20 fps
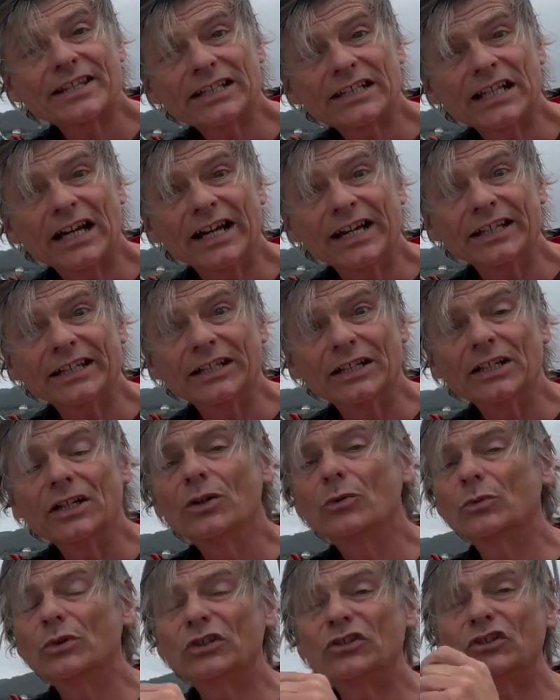line
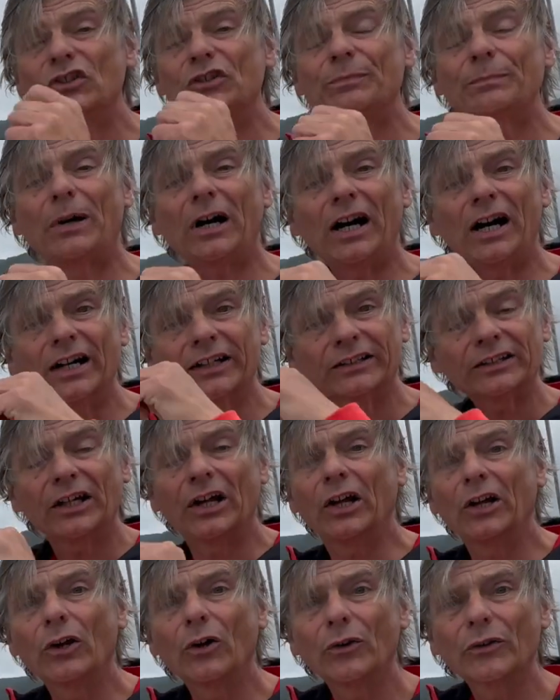which is parked
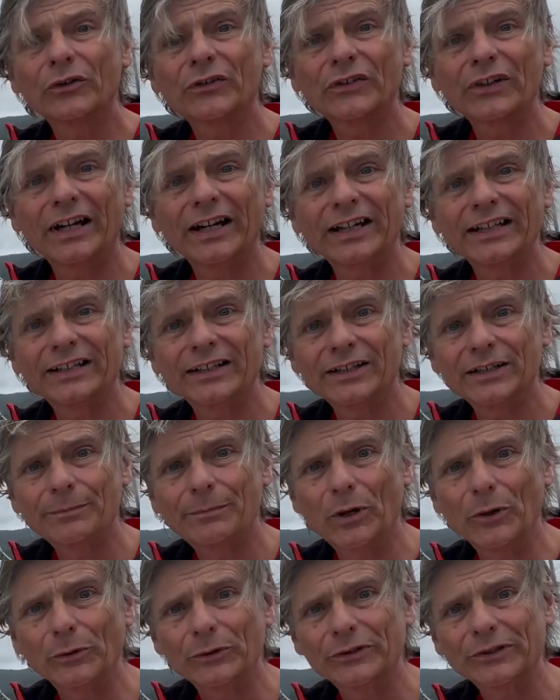alongside the
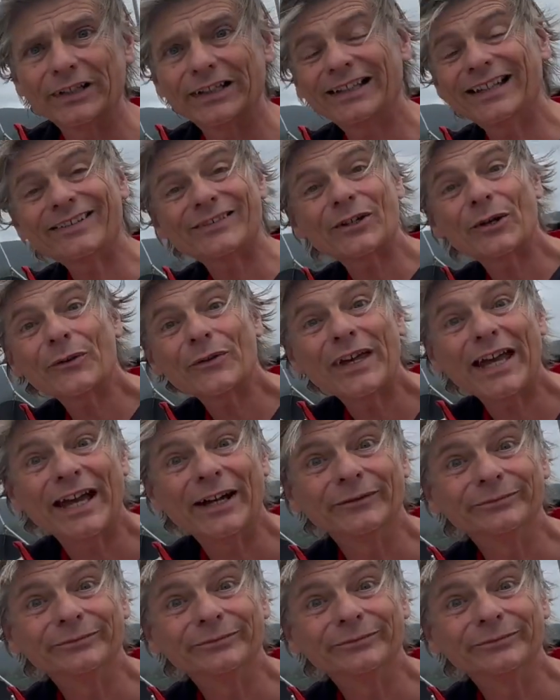boat. Let's go there.